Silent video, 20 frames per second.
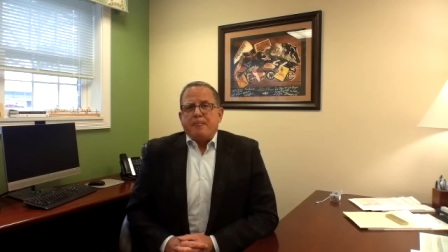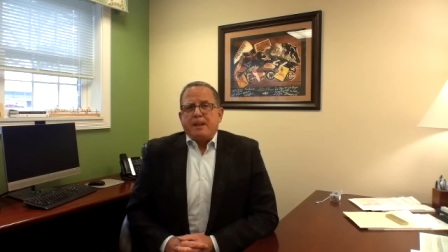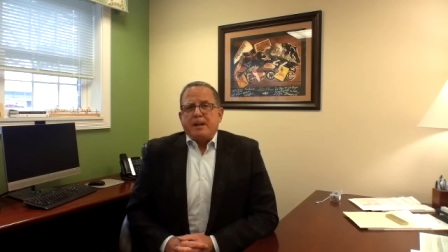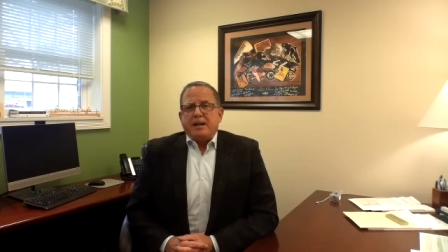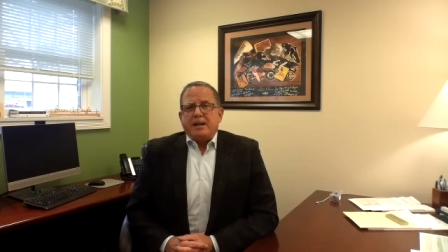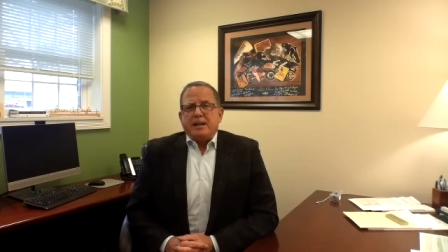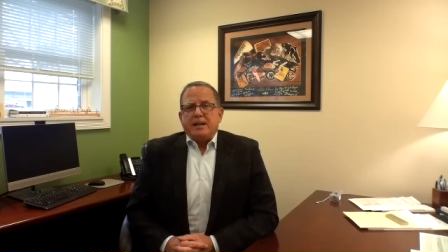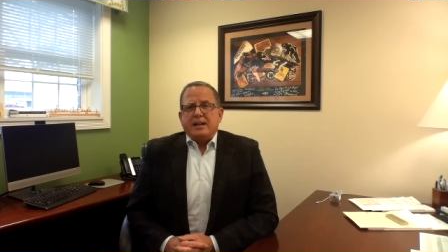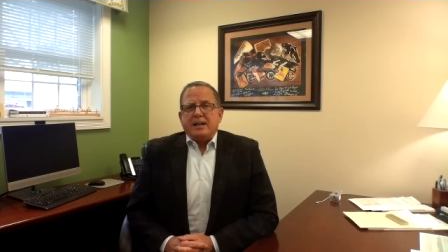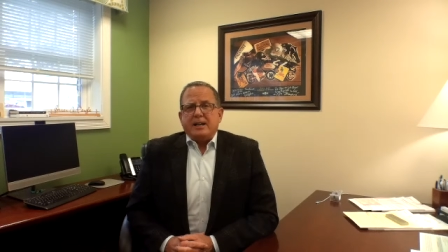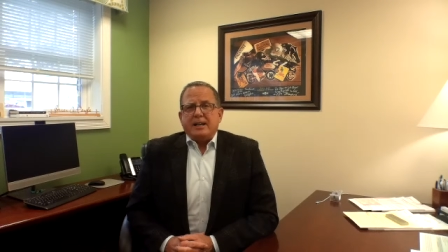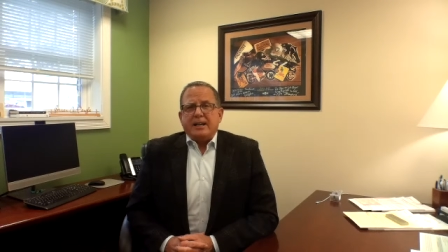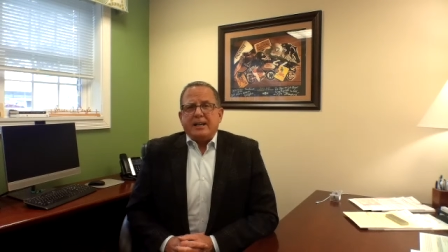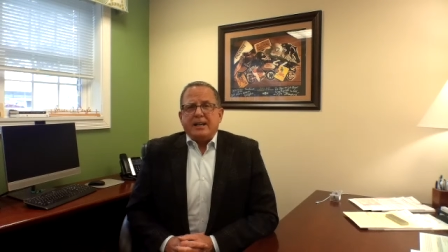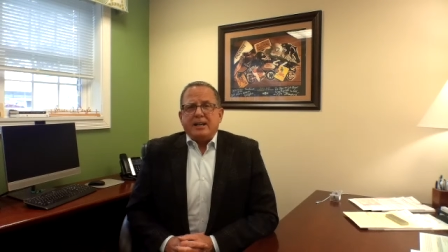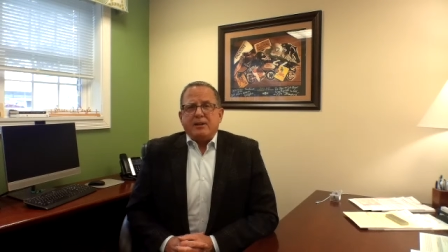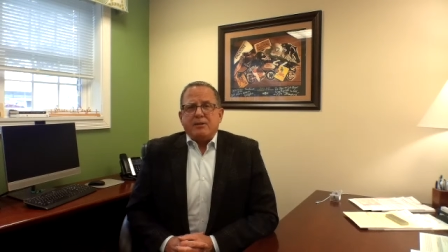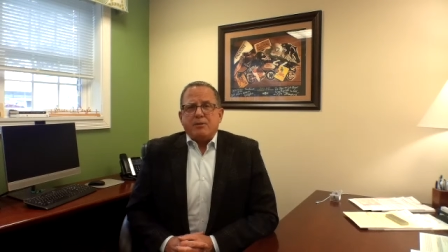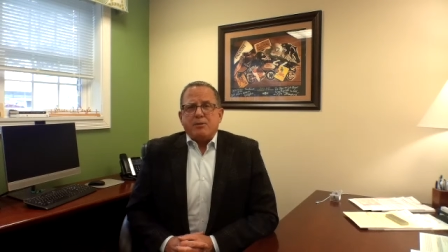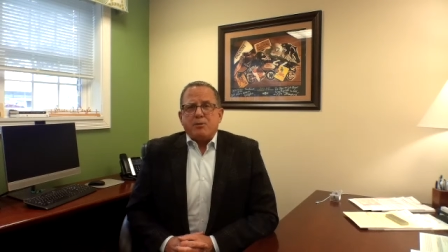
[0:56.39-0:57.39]

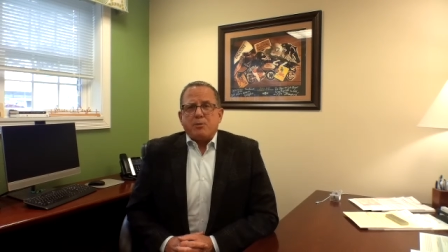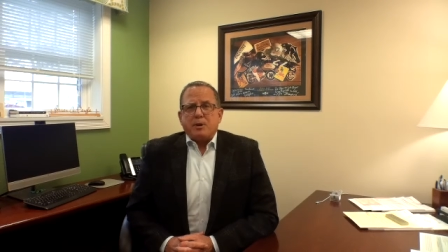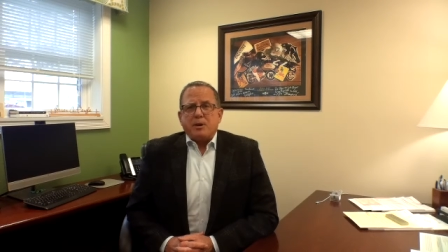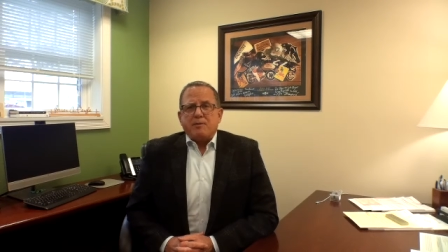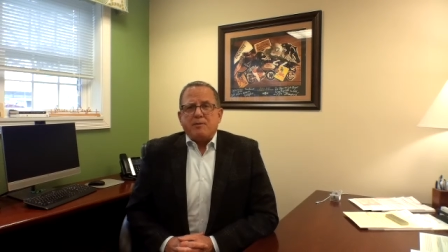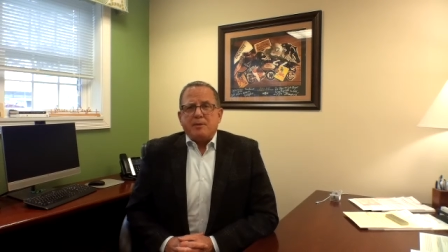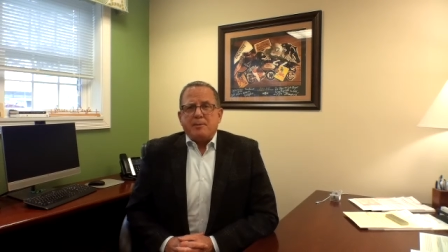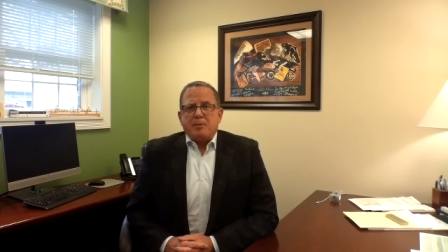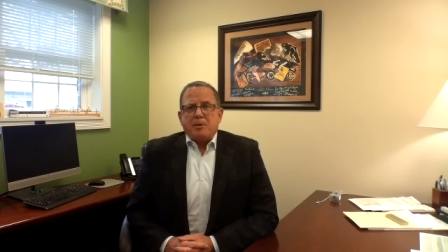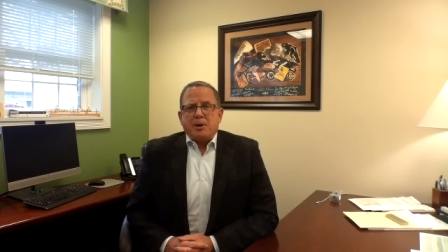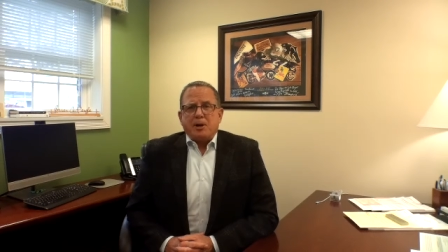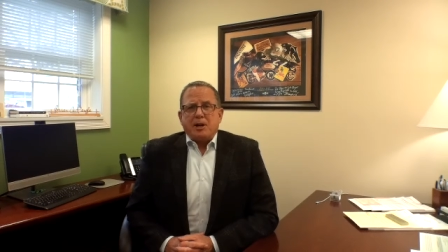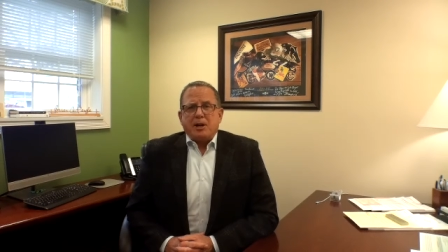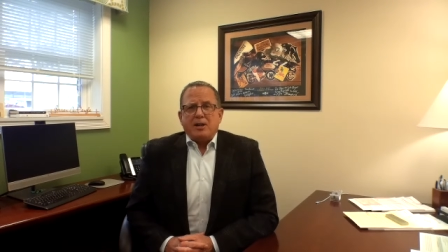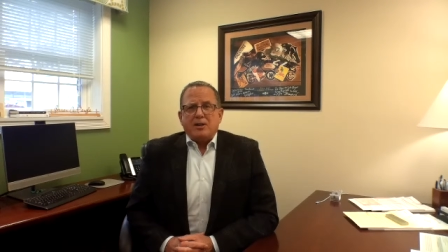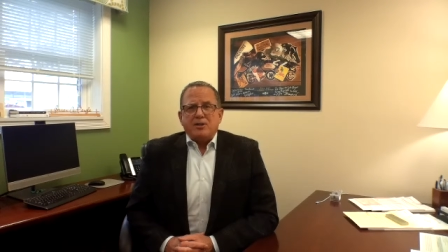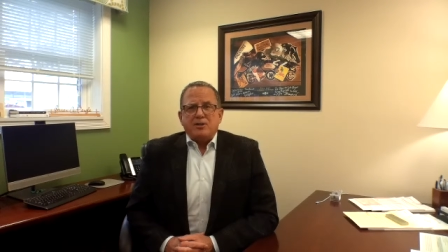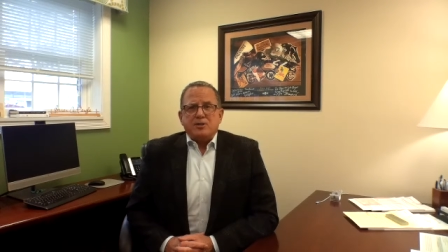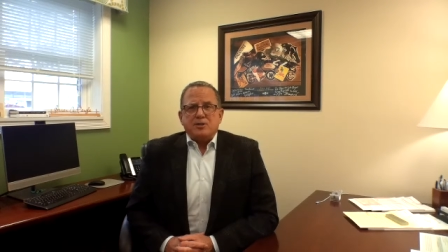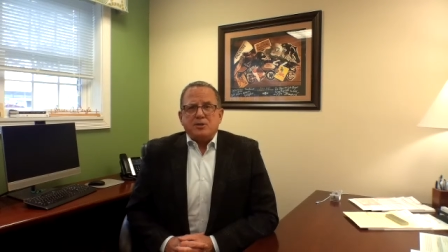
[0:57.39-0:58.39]
And 3 of them went
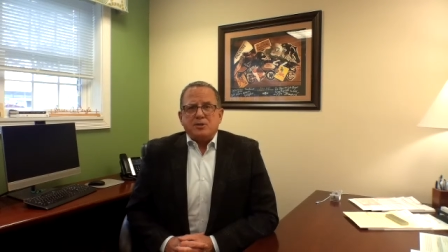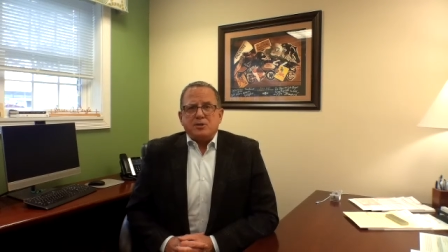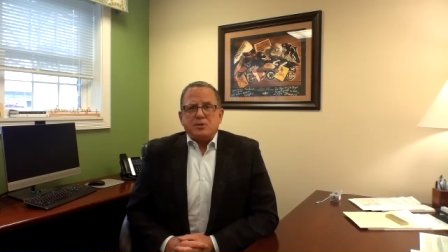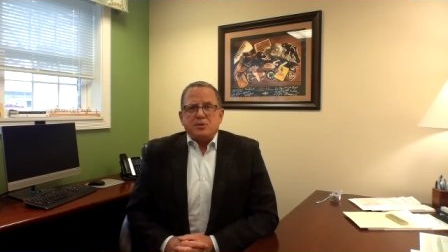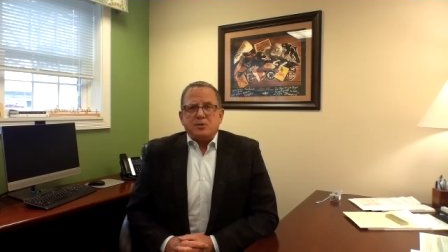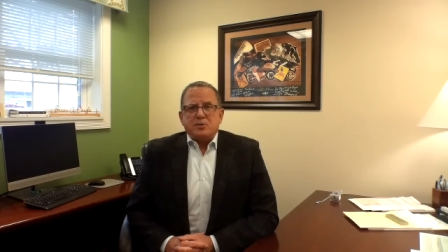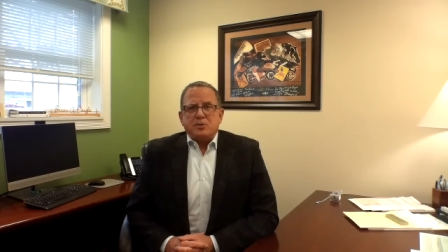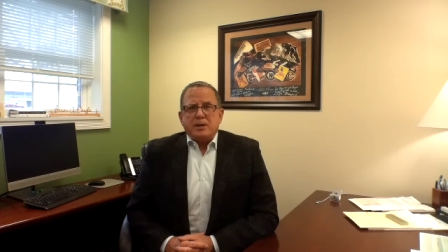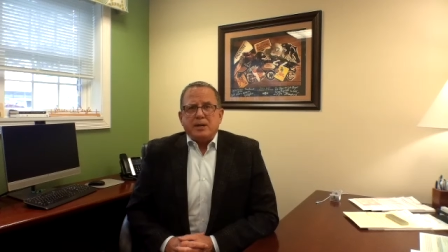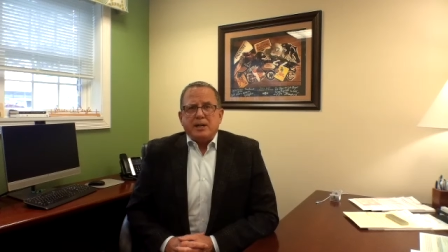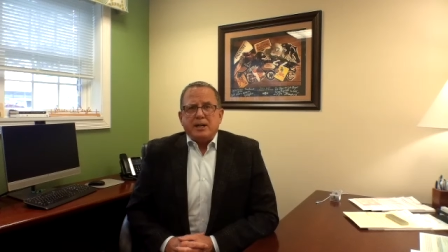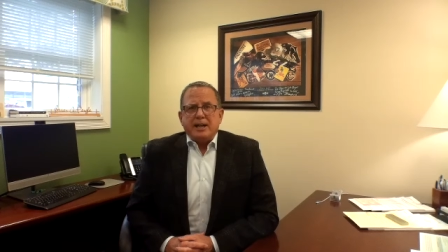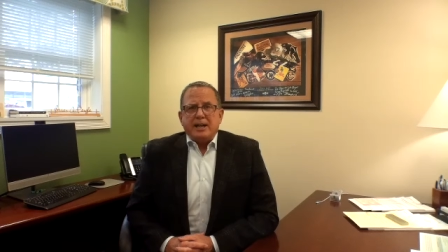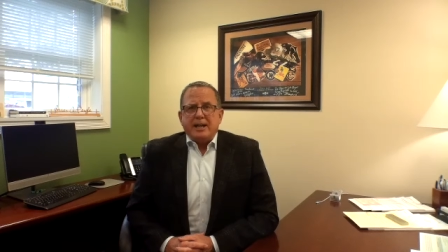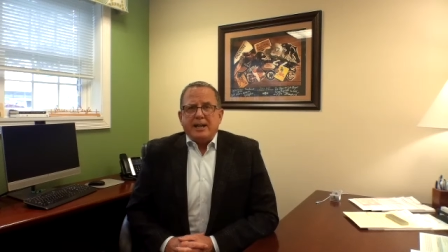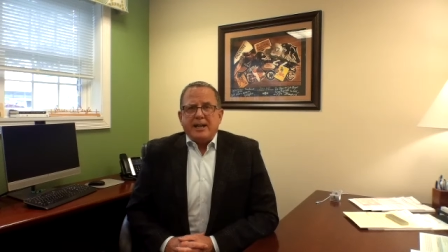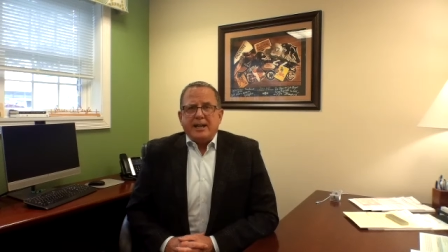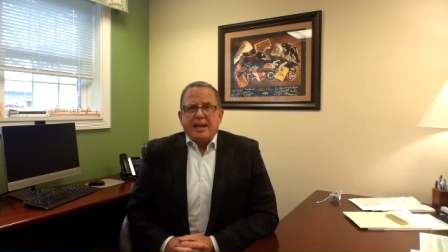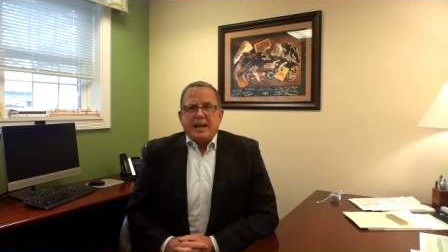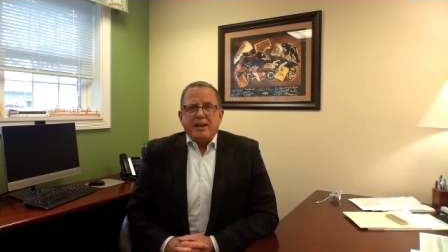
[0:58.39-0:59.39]
on to
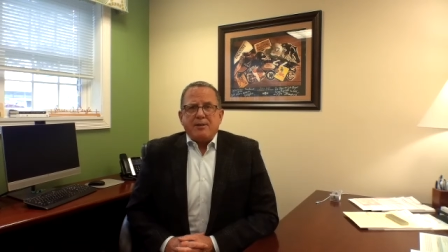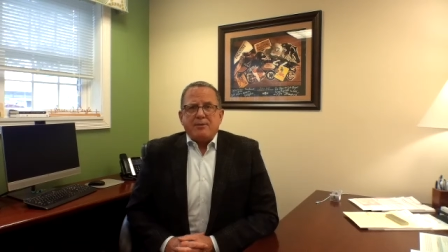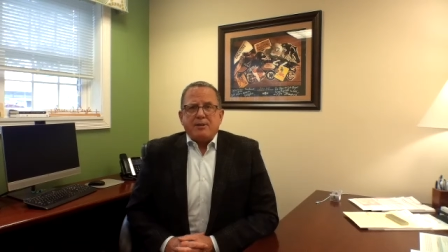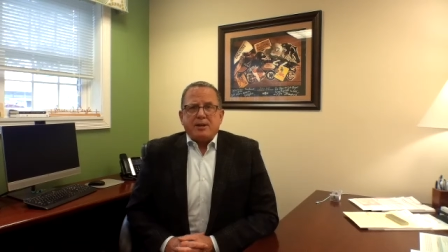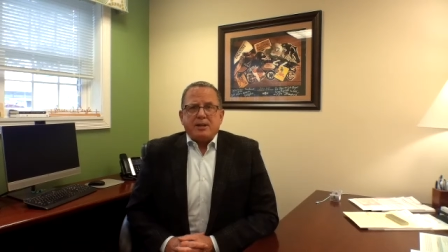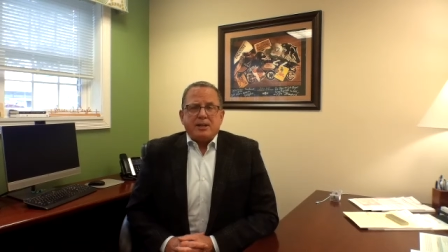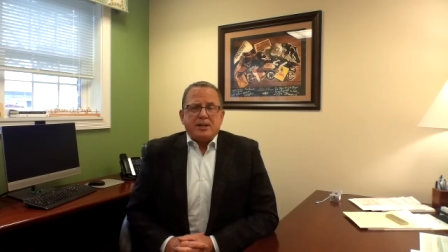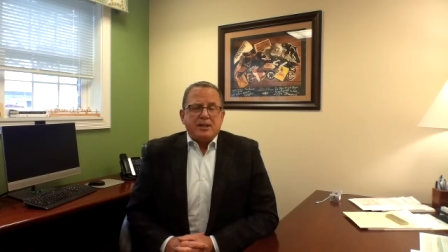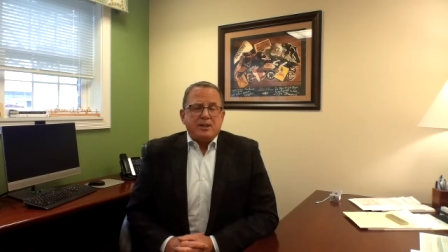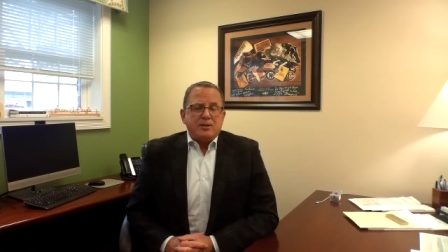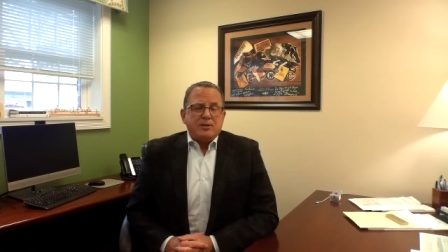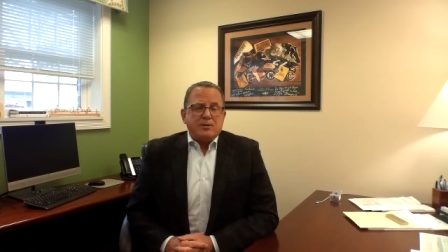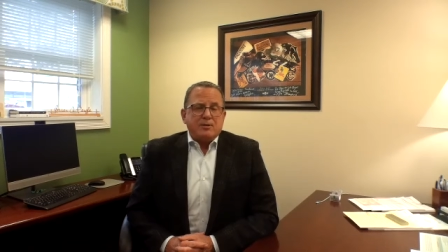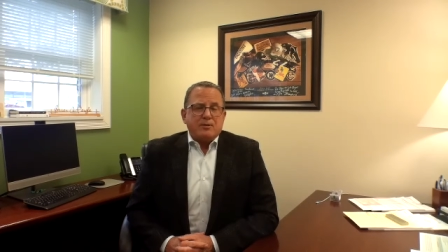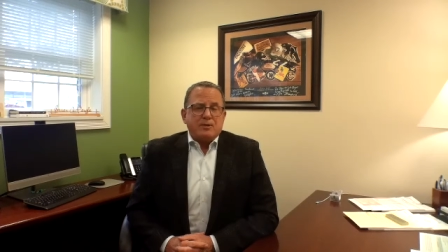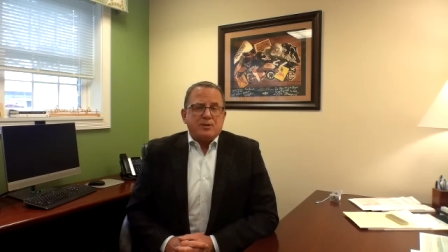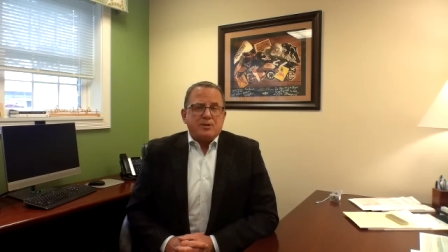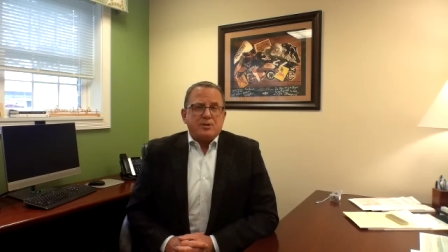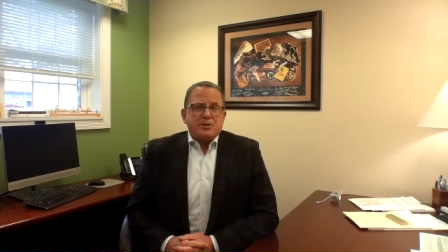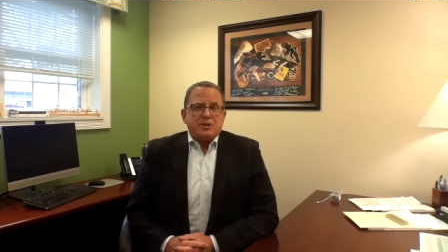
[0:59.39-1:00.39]
a Catholic
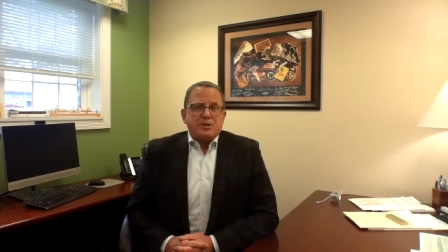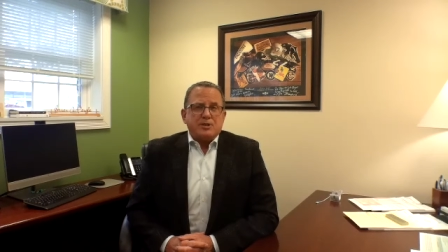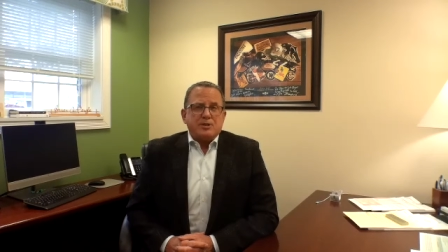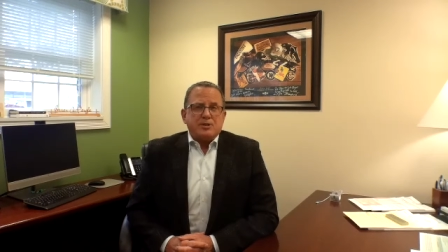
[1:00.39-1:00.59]
university.